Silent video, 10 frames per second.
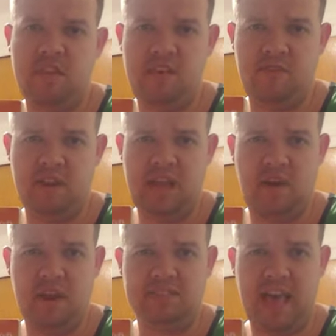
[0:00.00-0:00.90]
even
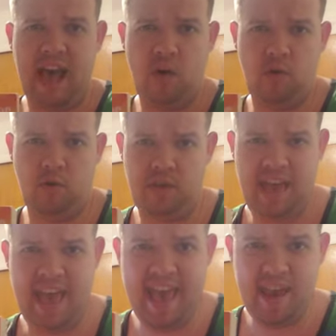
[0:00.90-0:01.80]
Harry's owl
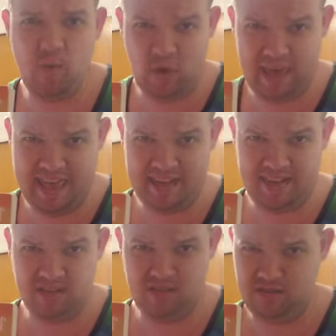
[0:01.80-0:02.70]

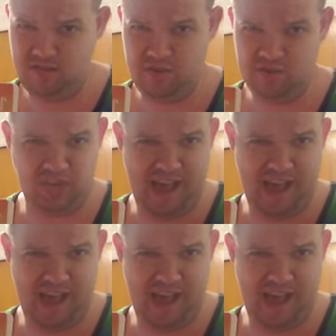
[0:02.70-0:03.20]
Hedwig, which